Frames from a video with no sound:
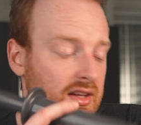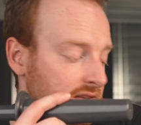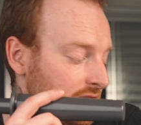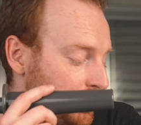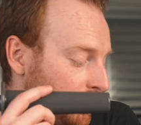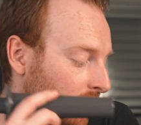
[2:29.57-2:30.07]

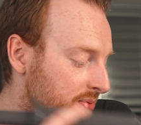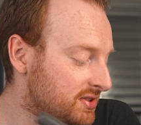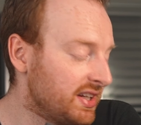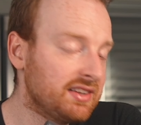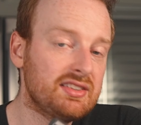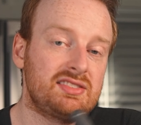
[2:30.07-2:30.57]
The sharp
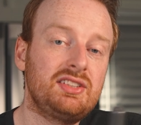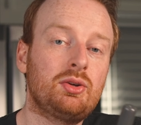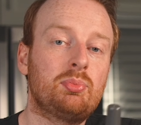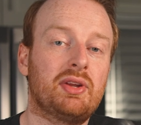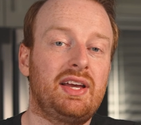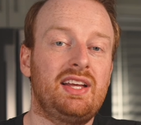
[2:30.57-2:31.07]
stainless steel
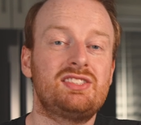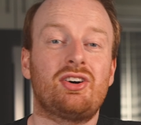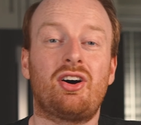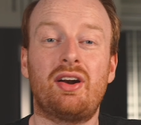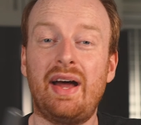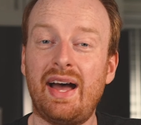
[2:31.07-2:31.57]
blades
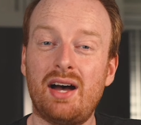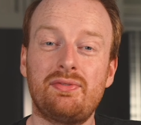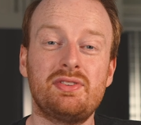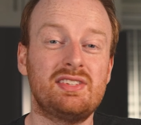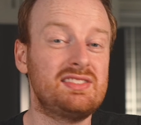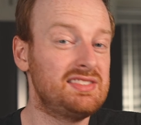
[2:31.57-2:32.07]
are half
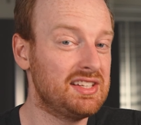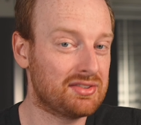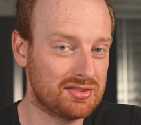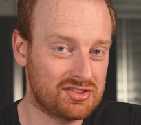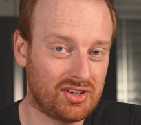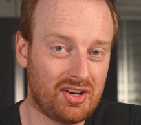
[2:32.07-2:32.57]
of the
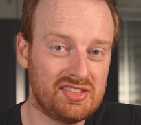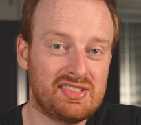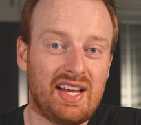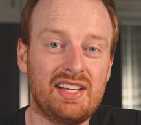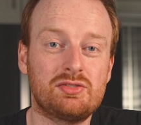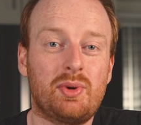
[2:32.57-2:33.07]
secret sauce
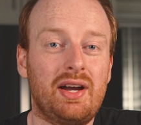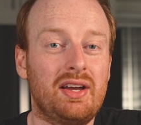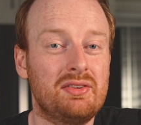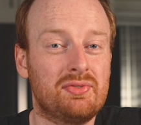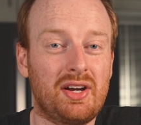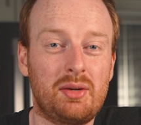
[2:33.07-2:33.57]
as why
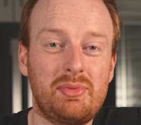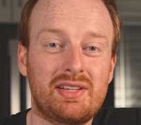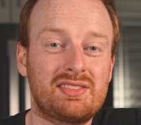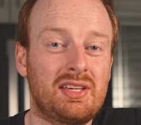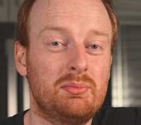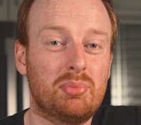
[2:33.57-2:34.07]
a
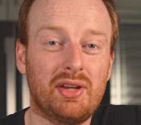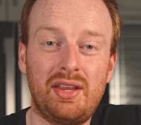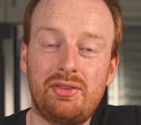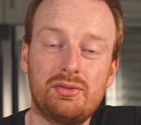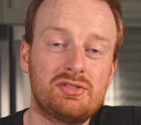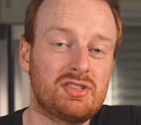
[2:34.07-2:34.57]
Vitamix can
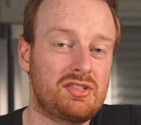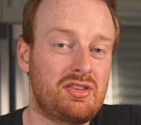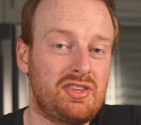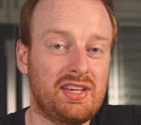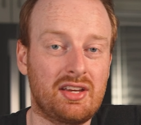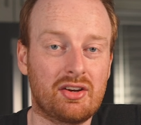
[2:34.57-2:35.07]
blend through such
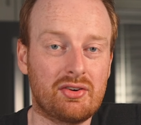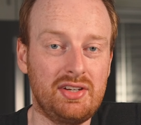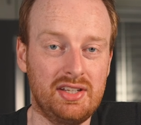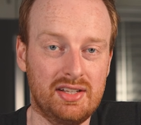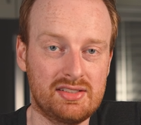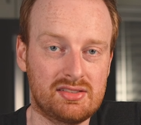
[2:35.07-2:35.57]
thick
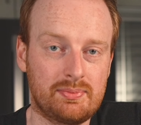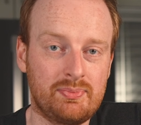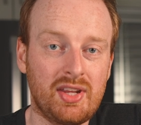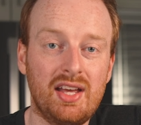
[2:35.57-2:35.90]
ingredients.